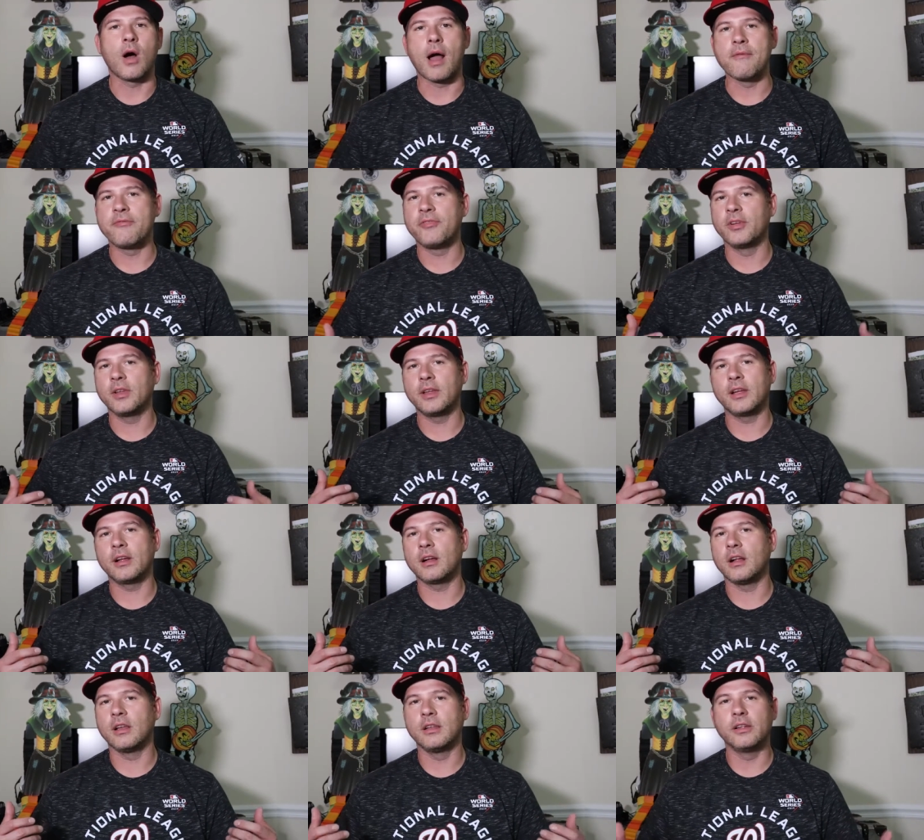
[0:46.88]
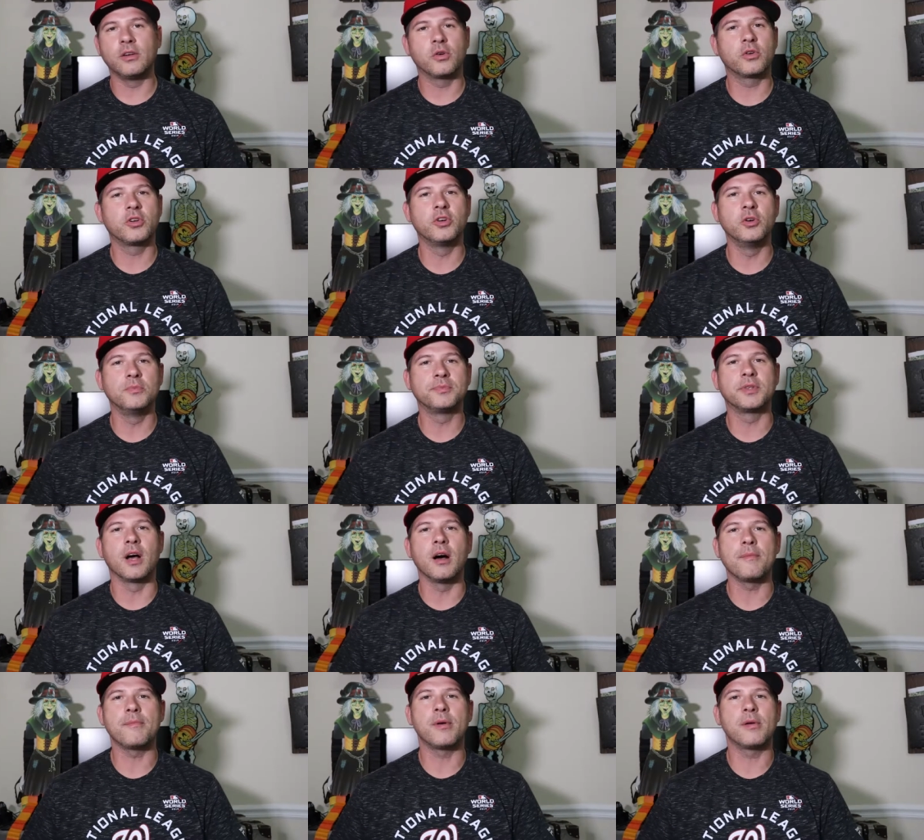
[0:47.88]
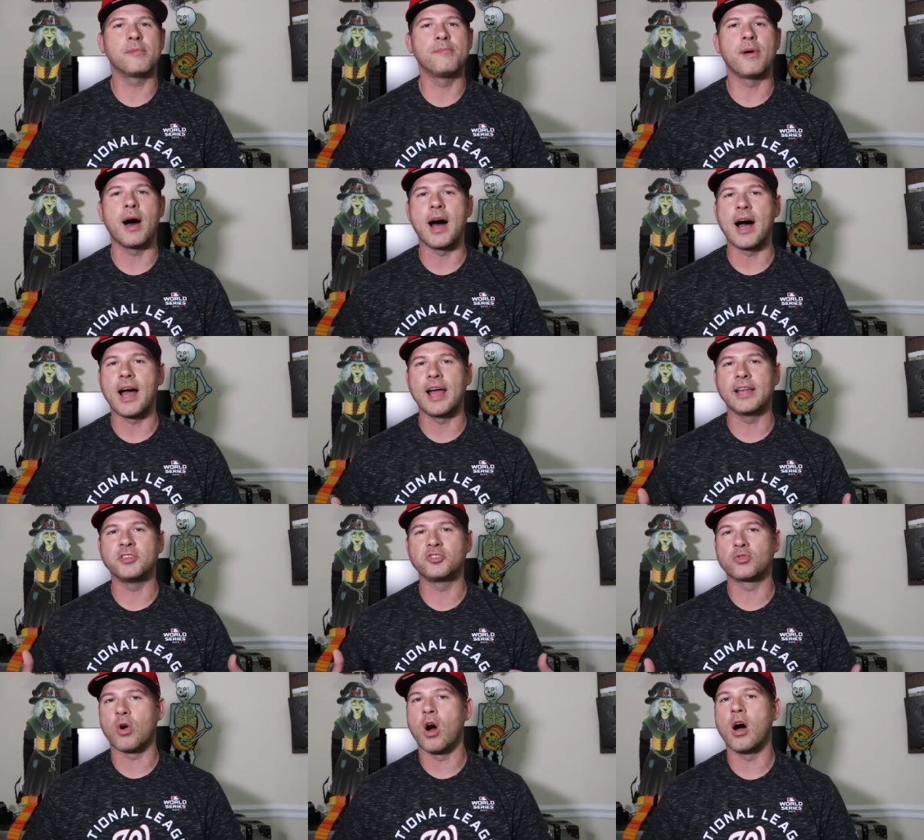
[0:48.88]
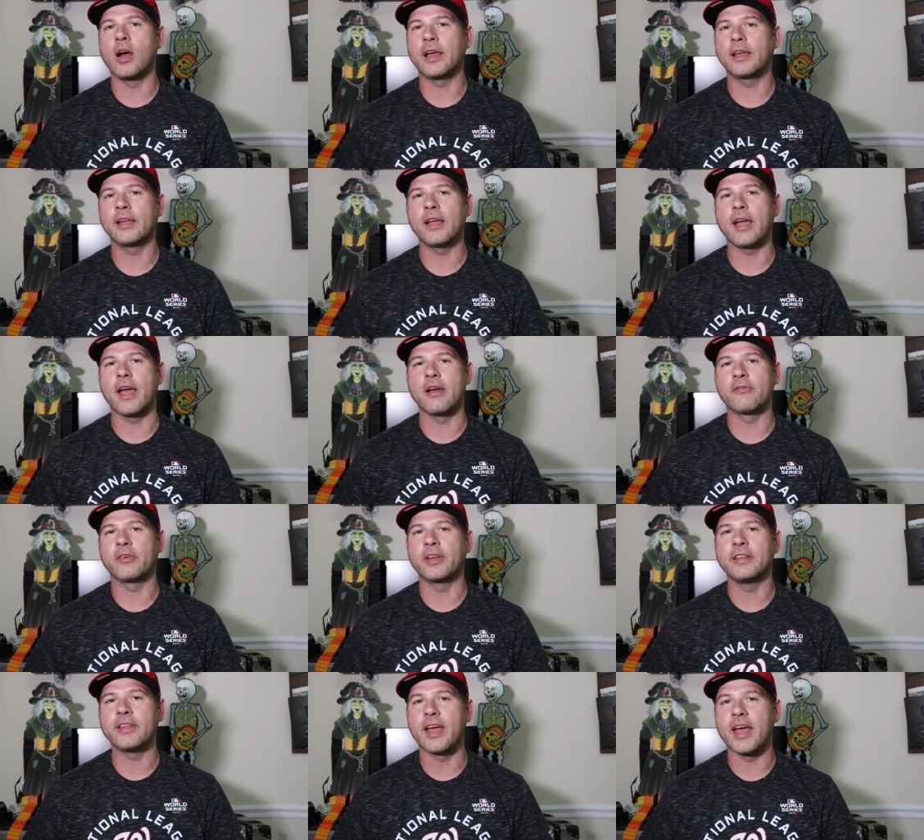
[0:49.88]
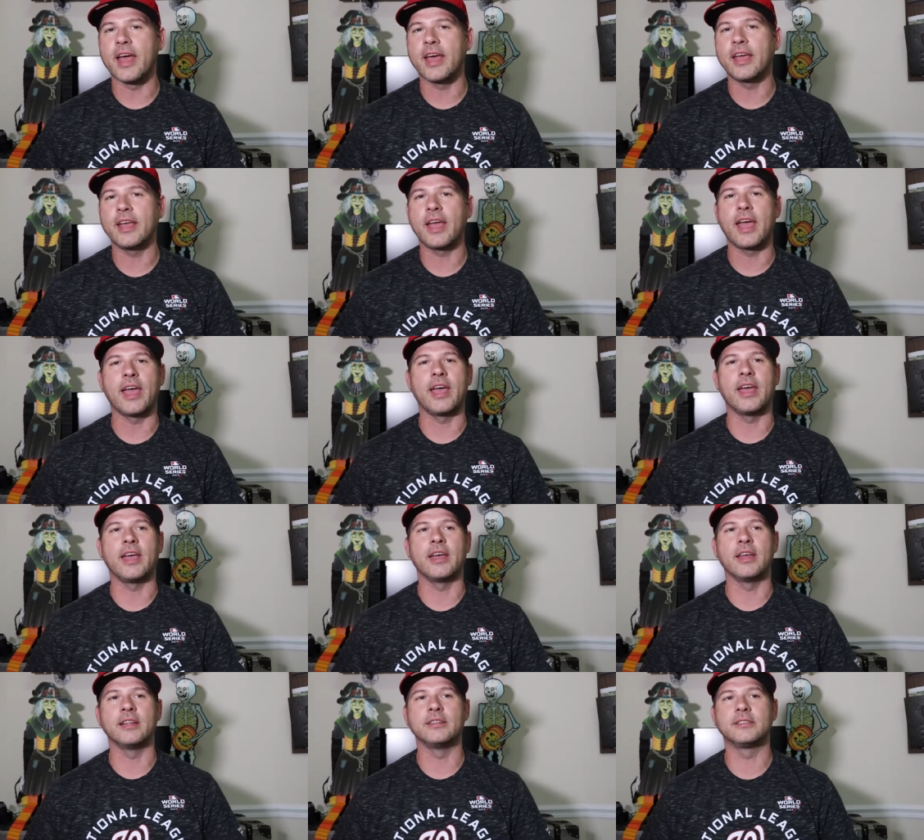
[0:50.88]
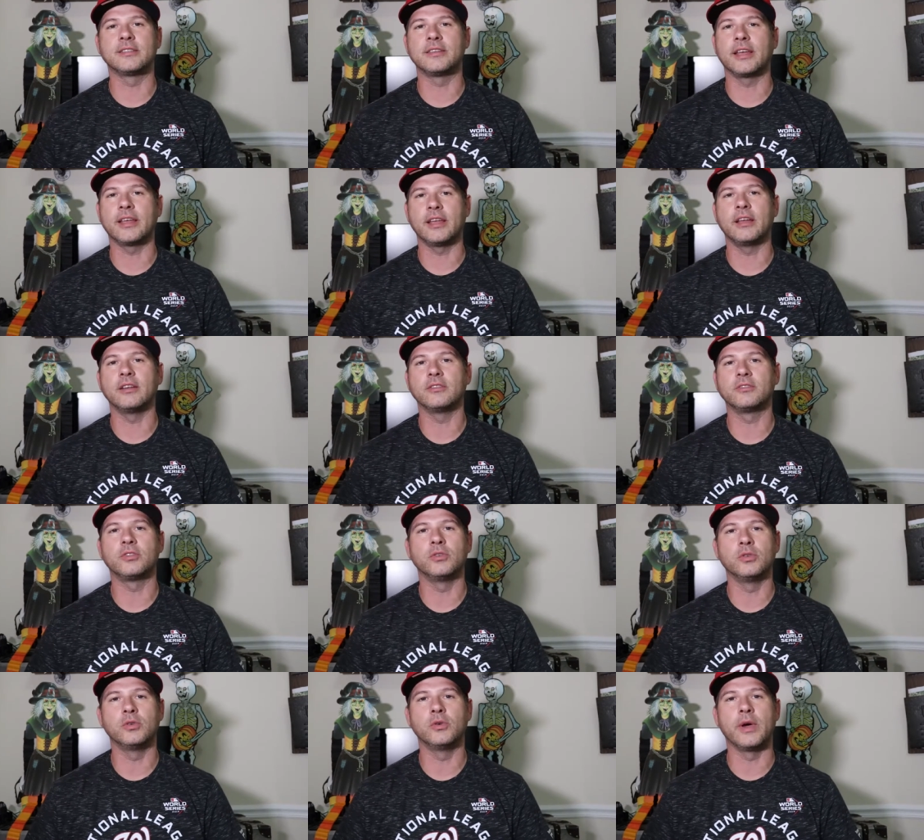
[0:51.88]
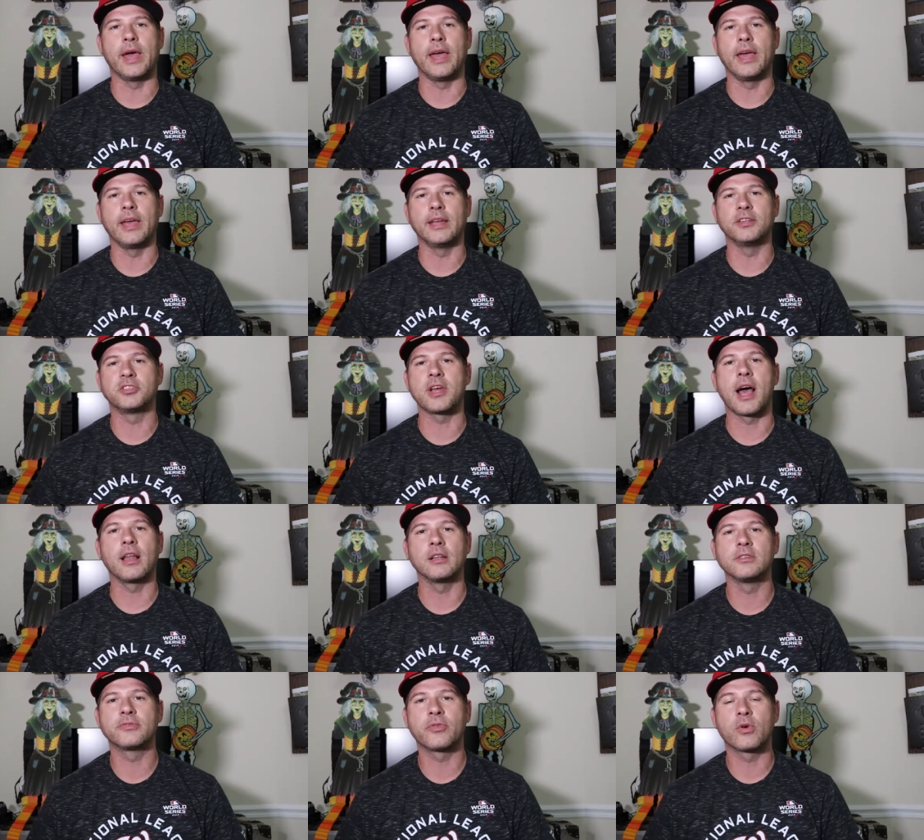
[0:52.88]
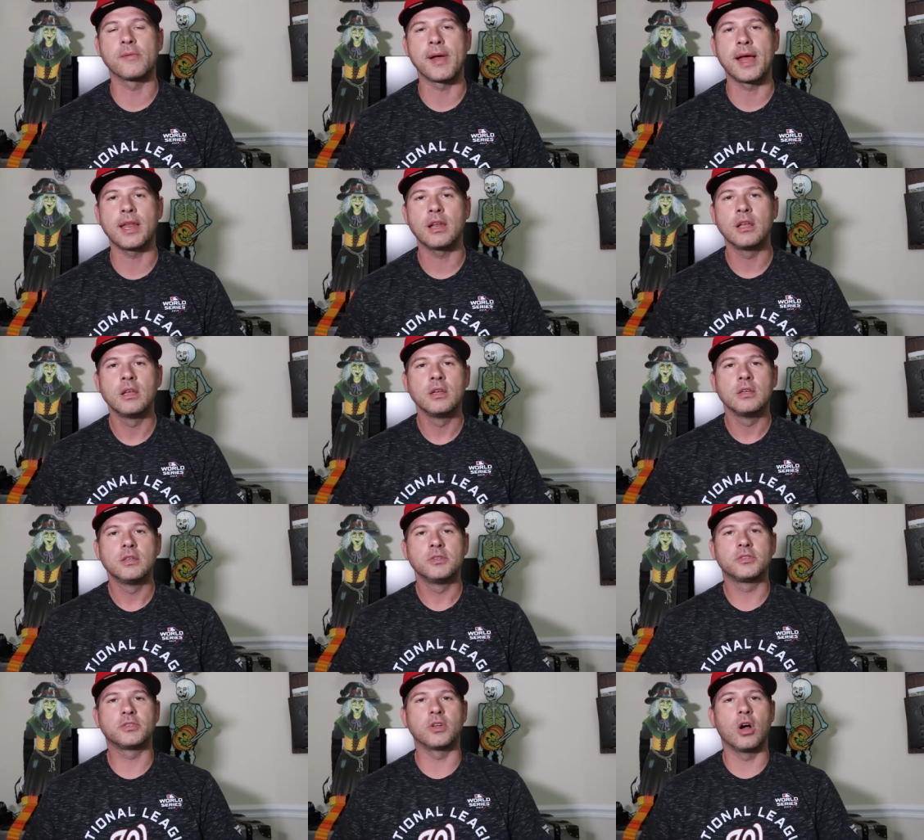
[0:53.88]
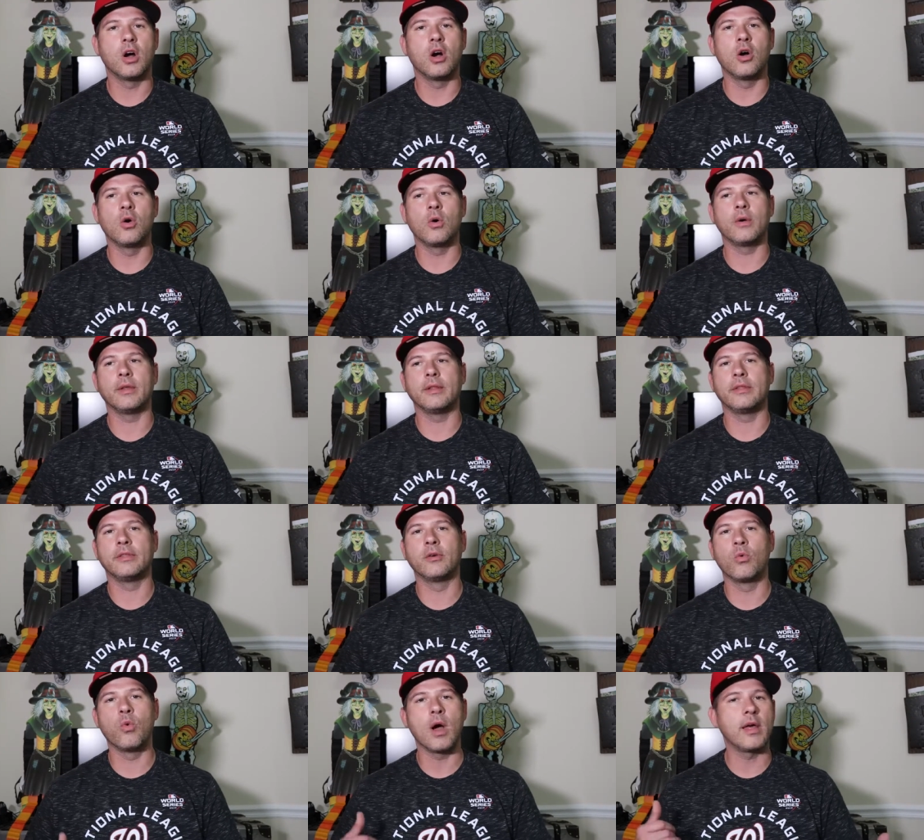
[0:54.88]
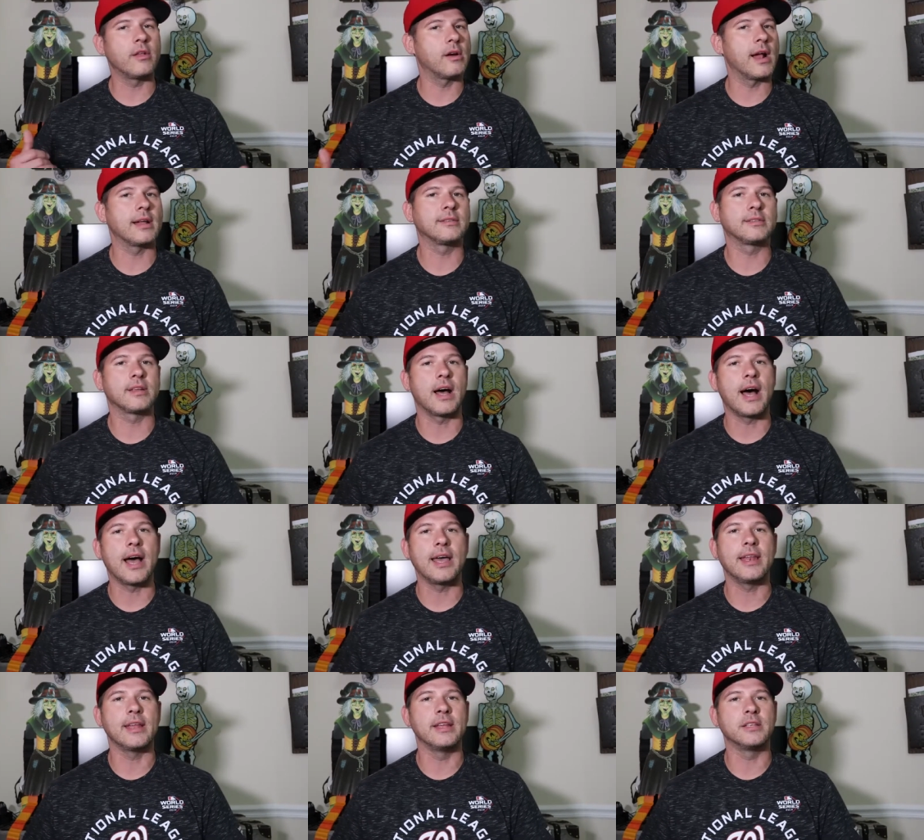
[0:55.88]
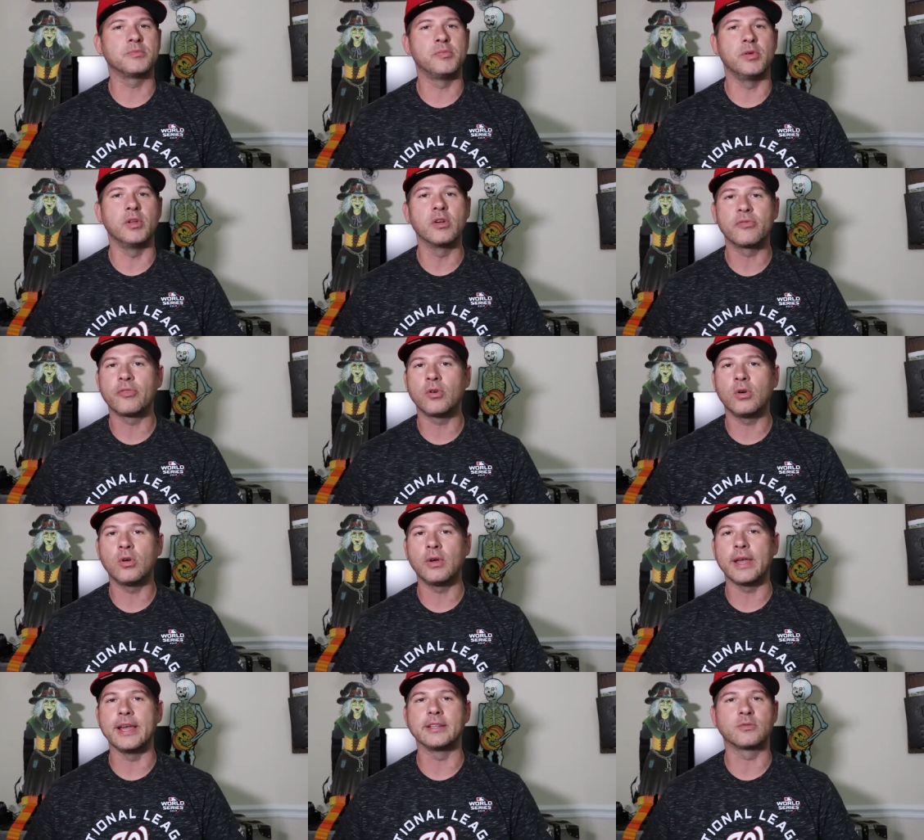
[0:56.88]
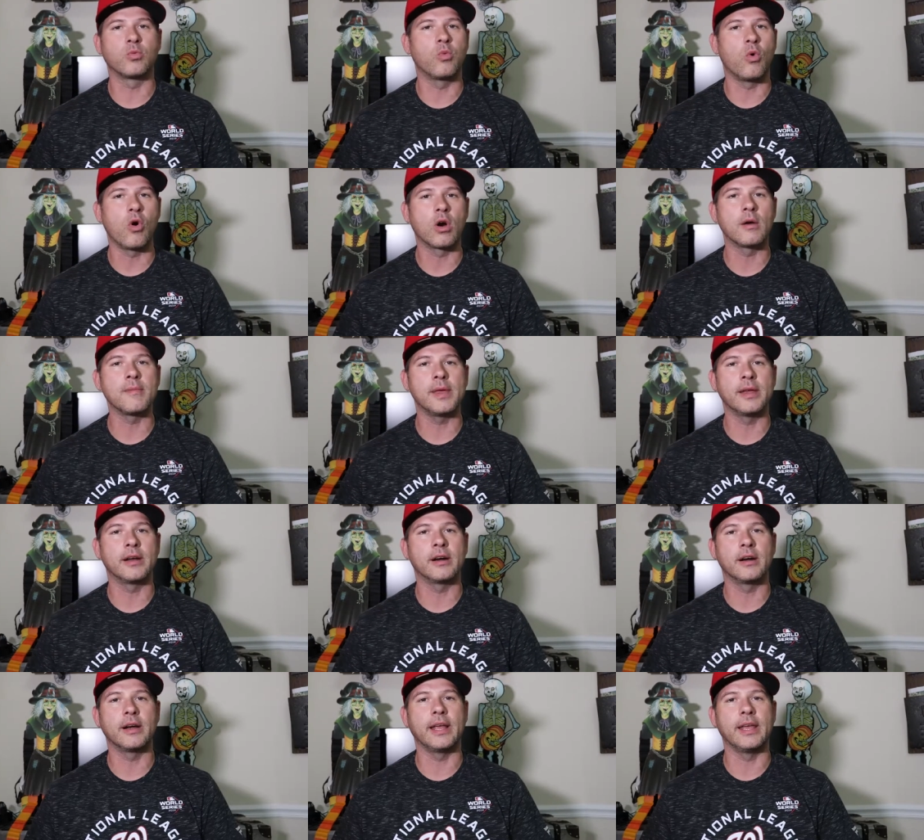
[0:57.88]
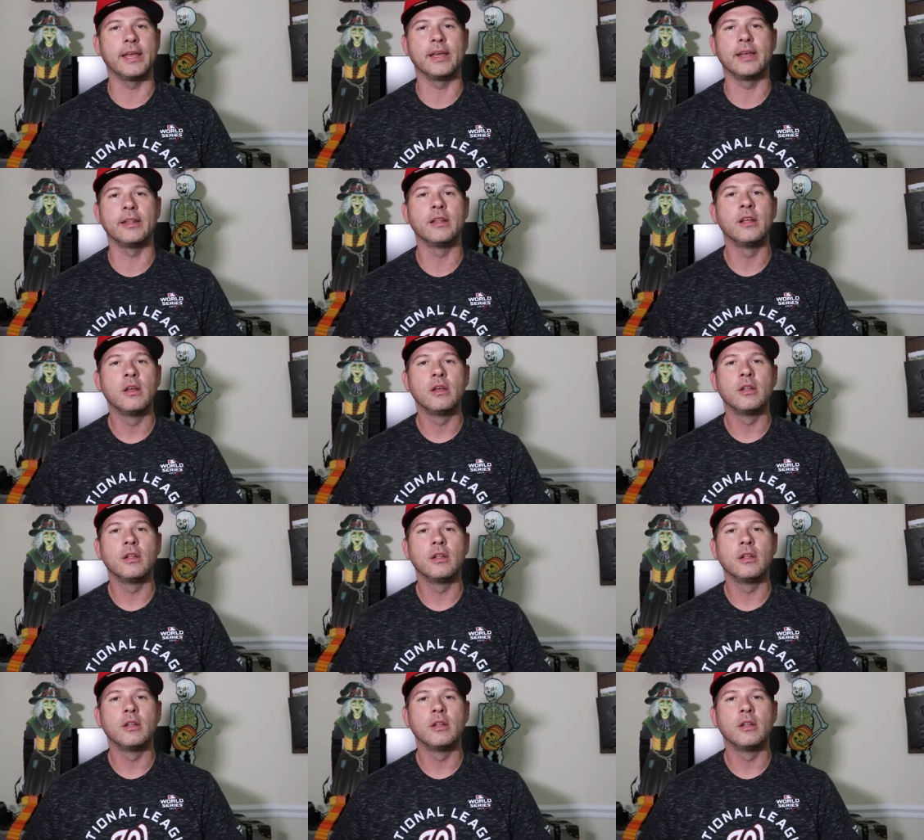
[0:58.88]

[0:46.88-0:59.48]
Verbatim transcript: So I'm feeling a little cooped up by drawing every day and sticking to a challenge format. So the weather outside is beautiful. It's warm here in